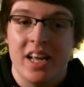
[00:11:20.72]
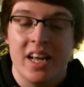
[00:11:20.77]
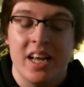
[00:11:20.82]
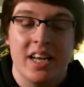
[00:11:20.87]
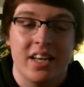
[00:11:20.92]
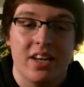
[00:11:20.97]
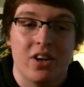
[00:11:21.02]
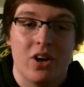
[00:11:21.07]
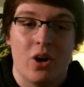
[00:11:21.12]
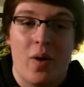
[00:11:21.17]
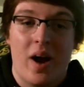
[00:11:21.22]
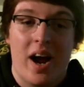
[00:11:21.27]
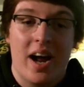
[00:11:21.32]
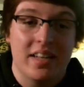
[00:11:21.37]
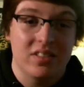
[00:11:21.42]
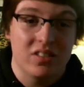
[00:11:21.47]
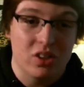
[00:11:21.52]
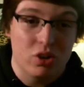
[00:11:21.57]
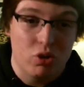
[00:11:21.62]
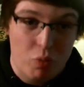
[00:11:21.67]
You know,
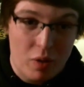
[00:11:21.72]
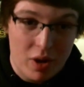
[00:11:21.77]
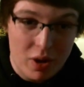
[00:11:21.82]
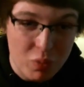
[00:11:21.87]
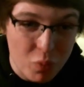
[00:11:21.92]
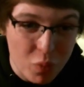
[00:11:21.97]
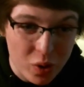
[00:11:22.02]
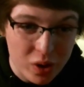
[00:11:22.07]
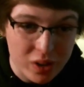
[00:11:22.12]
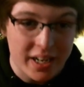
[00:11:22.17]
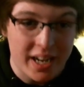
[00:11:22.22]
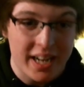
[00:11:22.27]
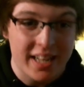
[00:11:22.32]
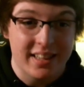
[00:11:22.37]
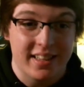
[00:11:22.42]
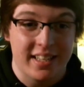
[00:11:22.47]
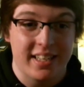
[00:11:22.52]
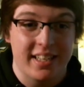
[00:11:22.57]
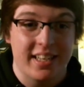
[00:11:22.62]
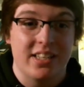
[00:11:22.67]
has the great work
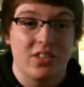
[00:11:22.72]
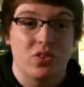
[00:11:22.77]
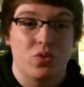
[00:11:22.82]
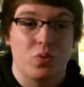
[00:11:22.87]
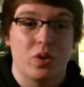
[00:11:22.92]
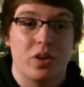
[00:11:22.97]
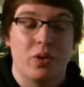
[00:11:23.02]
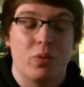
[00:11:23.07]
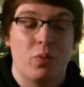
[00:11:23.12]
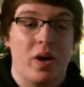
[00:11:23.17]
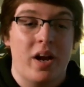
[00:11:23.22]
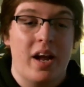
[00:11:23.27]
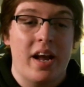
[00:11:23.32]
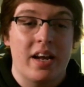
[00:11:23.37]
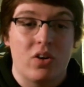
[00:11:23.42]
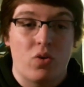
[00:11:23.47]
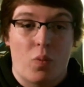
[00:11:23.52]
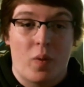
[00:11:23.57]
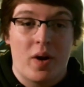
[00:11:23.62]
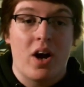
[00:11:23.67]
ethic. He's really what
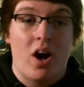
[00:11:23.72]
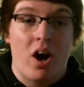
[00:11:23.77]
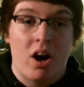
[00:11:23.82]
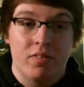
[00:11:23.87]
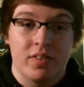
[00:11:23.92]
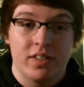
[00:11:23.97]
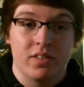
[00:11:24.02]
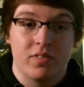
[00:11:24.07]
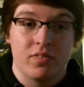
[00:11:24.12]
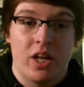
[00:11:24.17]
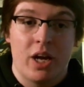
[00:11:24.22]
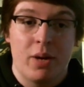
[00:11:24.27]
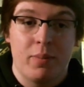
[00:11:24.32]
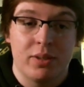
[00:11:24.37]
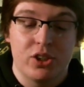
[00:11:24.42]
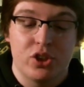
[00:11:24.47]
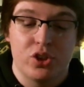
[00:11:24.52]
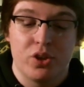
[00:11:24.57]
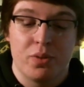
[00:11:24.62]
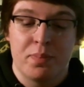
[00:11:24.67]
a great offensive
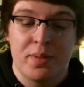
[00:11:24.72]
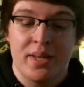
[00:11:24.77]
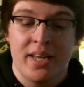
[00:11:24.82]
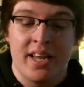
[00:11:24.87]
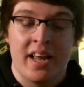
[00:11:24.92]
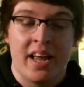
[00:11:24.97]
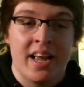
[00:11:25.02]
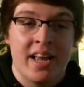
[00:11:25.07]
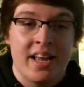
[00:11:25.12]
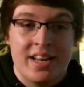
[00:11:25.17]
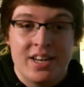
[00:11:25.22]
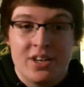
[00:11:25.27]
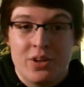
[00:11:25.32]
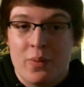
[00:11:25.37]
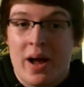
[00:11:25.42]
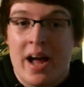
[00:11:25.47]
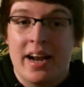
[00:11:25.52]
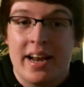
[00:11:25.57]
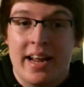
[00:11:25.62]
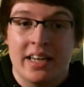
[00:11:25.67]
lineman should be. And
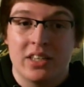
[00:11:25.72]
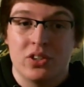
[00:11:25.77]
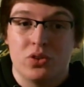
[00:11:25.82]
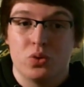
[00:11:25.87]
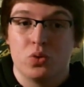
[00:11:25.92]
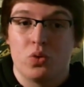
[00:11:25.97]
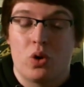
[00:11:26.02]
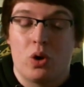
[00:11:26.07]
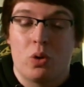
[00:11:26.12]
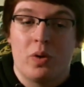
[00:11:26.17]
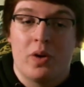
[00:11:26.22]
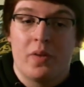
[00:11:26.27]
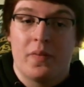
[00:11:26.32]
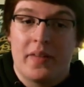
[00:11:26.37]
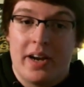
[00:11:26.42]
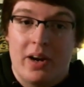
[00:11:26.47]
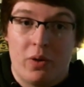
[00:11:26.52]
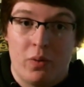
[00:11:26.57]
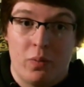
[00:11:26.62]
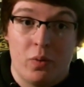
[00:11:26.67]
you add Andrew
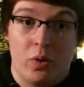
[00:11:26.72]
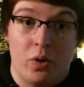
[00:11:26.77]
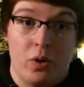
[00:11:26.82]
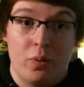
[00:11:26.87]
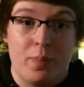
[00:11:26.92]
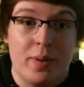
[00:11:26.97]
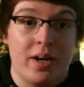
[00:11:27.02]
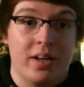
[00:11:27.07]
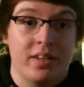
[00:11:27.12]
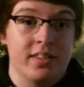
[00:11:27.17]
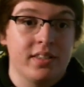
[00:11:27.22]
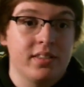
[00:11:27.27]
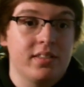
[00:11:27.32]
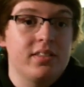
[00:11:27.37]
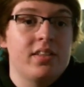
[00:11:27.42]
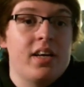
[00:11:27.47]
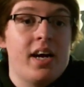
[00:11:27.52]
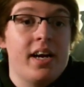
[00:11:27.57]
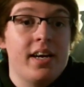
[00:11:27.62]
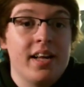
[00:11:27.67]
Norwell there. Well, he'll be on
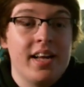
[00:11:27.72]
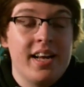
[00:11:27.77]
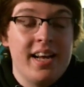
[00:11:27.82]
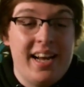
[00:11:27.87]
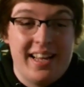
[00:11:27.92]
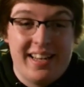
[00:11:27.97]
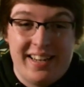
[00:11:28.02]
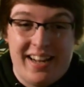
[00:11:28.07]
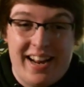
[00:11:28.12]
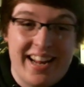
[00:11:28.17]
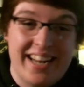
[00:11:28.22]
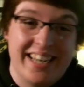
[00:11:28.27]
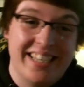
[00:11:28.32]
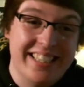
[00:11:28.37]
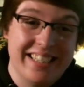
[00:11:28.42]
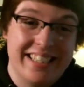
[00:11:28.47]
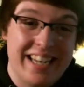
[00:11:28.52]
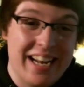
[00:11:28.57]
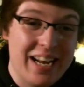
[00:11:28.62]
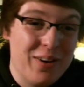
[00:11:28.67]
this side. And you got
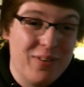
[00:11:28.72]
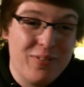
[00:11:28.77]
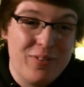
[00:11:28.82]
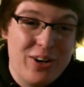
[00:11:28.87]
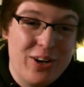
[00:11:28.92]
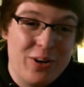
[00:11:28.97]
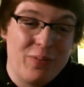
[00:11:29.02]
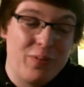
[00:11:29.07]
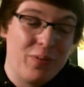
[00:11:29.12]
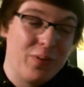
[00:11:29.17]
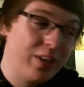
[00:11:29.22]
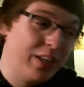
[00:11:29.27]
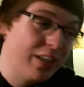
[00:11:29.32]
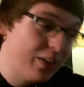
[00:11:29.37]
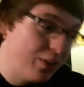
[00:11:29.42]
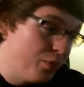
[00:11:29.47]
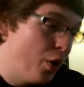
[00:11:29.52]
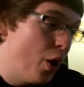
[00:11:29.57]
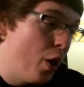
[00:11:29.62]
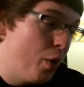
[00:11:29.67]
A.J. Cann over here where you're
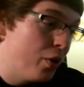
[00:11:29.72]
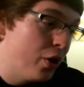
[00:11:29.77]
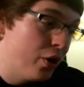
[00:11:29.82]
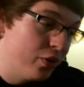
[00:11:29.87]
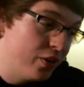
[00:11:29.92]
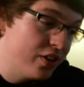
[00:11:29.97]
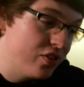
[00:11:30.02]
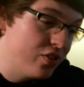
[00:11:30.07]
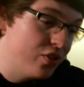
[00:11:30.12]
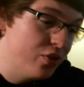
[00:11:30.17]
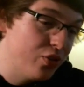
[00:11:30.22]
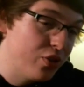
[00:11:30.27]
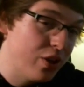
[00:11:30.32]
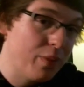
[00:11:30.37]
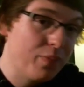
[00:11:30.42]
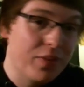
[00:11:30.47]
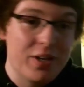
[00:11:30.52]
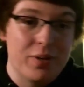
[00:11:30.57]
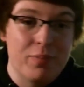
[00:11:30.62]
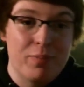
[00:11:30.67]
like, come on, bro, let's do
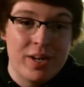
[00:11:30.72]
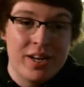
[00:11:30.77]
something.